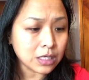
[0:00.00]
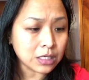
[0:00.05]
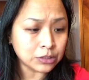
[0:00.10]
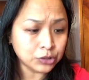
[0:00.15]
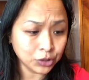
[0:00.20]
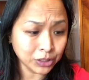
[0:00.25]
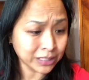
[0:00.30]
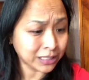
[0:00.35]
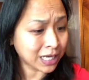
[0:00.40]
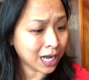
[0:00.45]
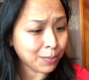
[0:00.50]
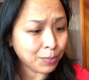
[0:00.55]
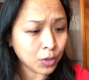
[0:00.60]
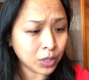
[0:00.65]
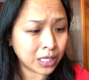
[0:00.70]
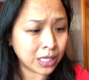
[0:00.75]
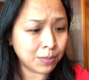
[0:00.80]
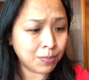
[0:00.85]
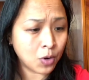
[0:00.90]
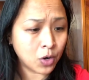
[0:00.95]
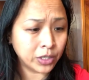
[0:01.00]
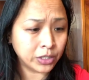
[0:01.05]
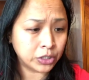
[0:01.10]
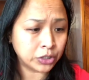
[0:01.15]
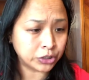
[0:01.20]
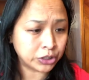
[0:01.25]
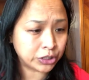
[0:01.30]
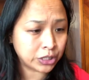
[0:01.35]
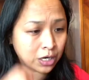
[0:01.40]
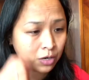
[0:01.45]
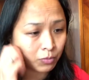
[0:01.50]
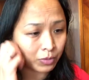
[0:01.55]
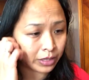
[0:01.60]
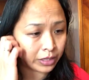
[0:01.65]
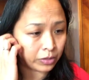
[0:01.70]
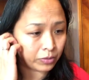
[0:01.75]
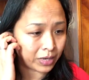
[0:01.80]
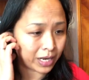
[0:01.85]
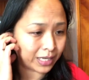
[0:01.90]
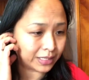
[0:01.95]
just a couple key points to share with
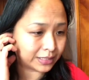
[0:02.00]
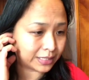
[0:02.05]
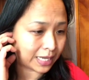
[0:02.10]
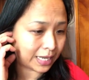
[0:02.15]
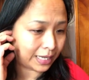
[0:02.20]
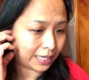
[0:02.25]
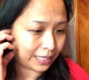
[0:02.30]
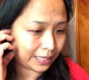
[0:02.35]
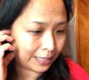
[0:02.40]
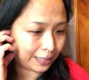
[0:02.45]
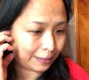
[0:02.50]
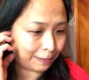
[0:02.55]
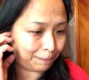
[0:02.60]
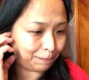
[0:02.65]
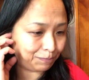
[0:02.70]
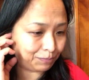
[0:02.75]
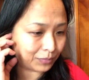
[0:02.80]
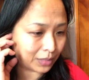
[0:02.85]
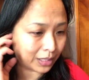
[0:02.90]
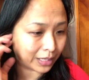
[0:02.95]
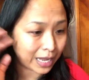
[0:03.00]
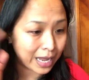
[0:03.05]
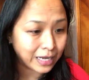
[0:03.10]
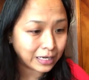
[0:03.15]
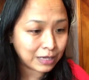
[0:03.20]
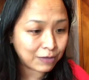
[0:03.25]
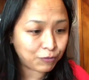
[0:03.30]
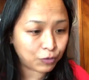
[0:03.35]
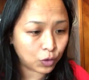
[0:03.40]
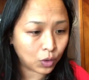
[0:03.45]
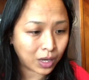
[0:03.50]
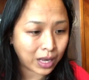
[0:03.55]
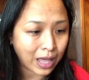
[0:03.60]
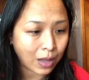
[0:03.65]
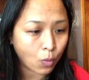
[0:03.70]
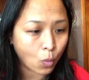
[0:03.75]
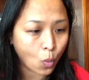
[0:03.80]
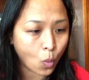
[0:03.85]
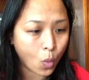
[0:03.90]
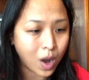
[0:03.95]
you guys. And again, if you
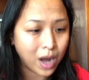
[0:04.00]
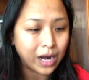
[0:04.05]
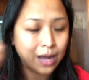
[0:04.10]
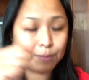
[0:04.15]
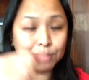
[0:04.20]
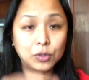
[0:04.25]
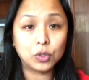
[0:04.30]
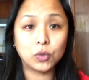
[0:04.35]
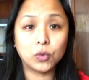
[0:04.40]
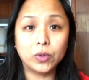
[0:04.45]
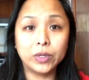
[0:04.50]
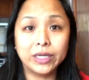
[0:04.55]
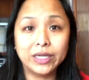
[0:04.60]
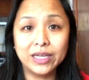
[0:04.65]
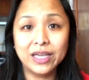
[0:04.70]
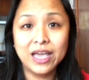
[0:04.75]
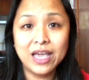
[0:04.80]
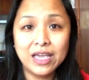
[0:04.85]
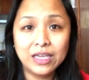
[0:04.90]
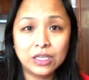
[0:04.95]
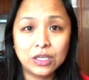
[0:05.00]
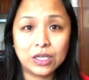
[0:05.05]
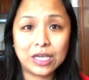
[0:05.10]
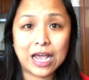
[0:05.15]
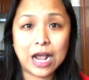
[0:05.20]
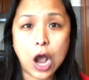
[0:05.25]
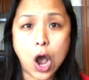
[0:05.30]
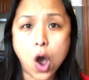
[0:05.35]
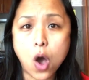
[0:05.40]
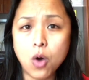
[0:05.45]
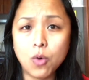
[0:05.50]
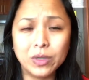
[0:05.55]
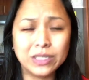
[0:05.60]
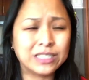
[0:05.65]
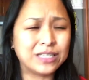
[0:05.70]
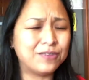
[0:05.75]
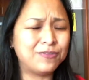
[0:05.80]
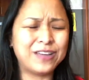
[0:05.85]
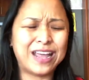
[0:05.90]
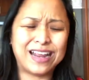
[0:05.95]
like what I'm doing, you can
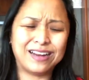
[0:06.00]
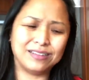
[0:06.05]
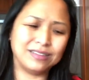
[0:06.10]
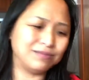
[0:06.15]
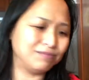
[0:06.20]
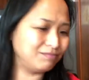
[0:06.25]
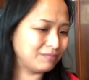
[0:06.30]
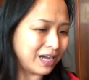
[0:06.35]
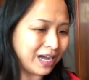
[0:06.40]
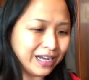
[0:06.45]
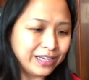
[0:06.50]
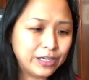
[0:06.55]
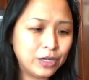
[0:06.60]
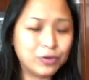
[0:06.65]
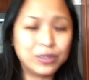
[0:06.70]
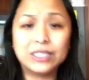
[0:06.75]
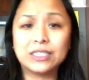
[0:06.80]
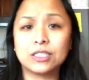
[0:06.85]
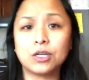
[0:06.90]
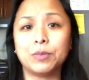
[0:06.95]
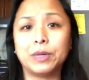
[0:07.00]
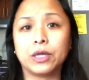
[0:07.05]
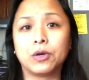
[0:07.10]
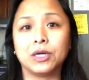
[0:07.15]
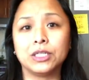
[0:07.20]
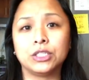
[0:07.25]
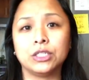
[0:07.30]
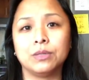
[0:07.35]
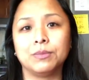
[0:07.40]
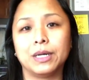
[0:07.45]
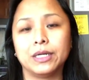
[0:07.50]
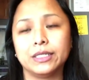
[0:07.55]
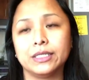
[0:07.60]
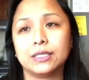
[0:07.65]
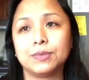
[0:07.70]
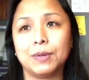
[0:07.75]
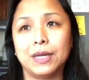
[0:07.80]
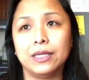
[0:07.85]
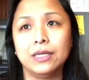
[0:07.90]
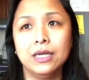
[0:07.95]
always, I know there's so many questions about
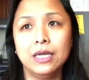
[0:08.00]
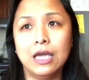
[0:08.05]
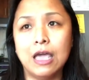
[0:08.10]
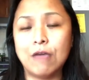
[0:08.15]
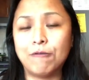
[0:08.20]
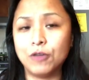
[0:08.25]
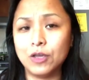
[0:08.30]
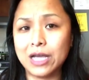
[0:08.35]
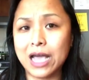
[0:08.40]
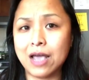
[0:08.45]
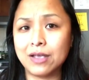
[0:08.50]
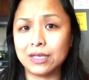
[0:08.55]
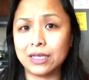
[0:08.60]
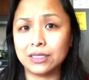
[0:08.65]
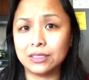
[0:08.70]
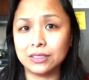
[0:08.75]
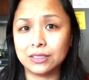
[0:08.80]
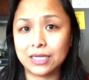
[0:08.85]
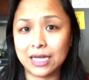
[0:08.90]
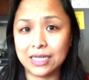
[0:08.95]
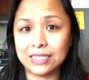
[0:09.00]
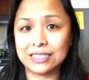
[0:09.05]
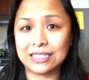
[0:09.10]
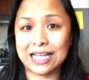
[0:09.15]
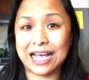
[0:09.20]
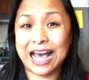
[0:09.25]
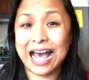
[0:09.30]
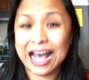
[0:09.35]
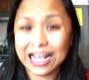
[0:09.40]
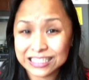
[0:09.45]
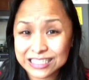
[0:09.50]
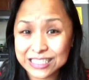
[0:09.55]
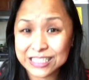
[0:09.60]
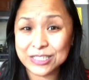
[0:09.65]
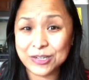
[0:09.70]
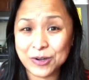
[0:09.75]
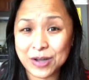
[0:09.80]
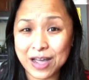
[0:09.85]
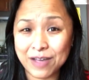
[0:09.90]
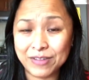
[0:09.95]
this, but if you guys
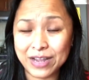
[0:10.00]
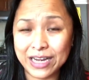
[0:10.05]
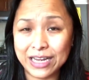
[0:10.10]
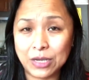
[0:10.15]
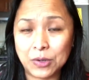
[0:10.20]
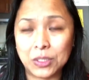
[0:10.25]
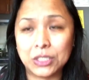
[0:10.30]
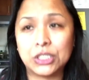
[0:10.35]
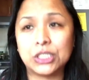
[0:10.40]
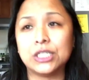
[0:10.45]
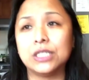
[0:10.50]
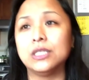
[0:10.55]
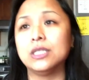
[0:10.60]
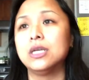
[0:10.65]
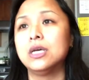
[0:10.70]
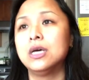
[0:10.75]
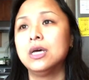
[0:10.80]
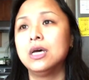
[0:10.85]
still have any question,